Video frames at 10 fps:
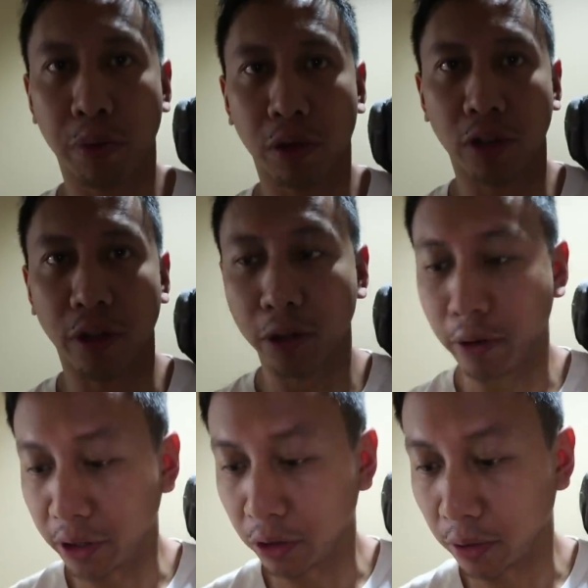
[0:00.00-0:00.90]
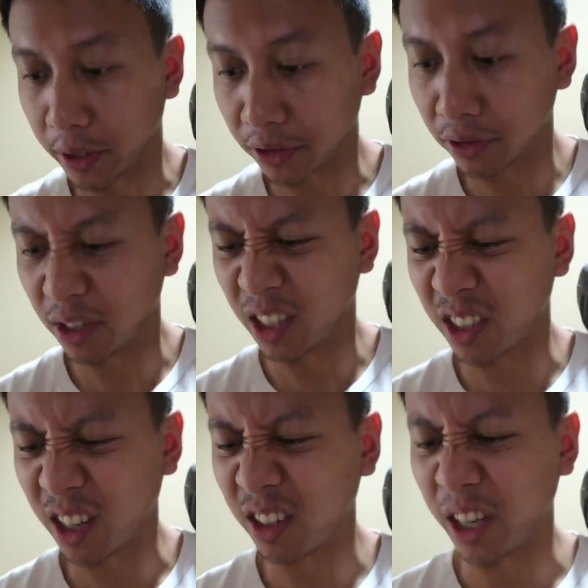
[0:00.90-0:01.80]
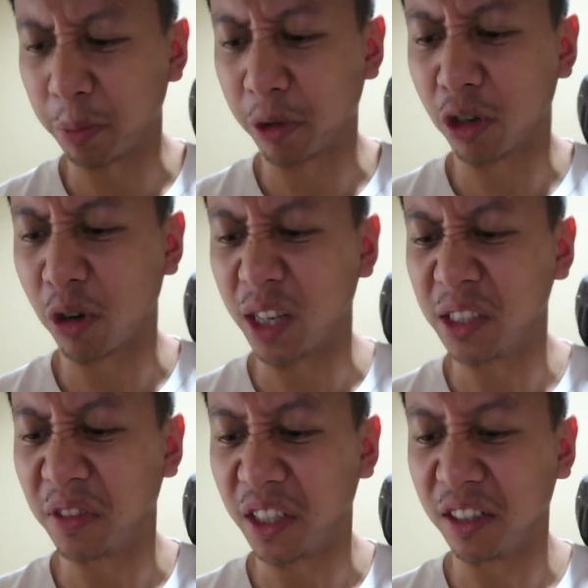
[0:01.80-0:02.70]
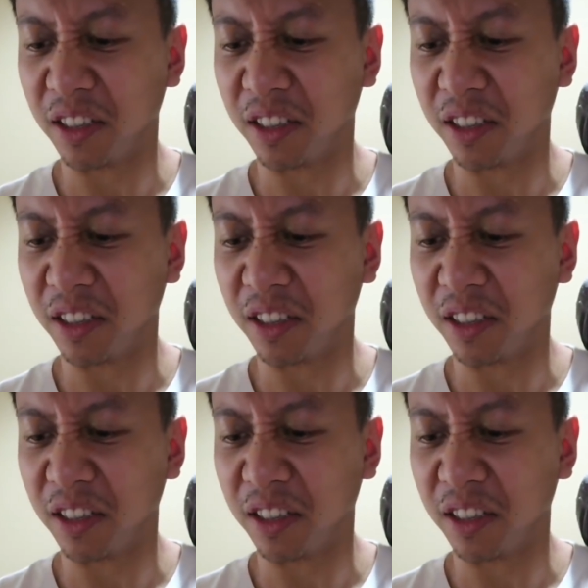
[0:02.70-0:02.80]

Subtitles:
build on their endurance. It's kind of like CrossFit.